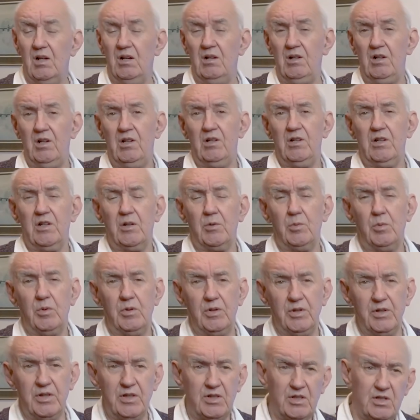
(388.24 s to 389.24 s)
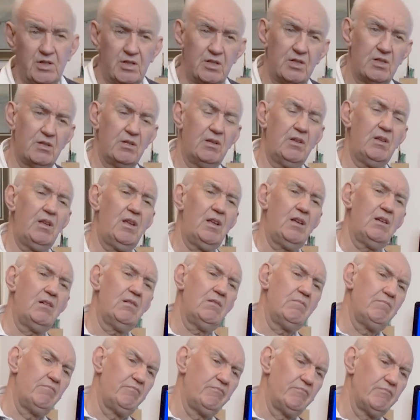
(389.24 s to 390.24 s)
Likewise,
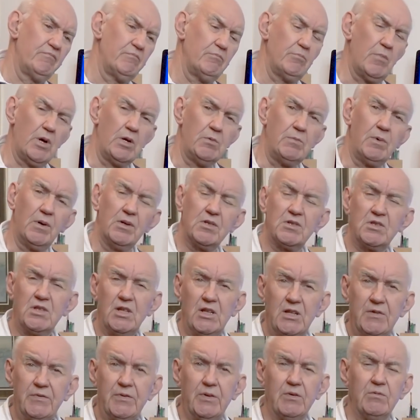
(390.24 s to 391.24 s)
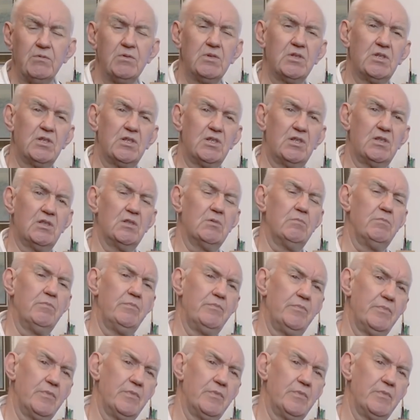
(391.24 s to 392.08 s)
our mobile telephone system.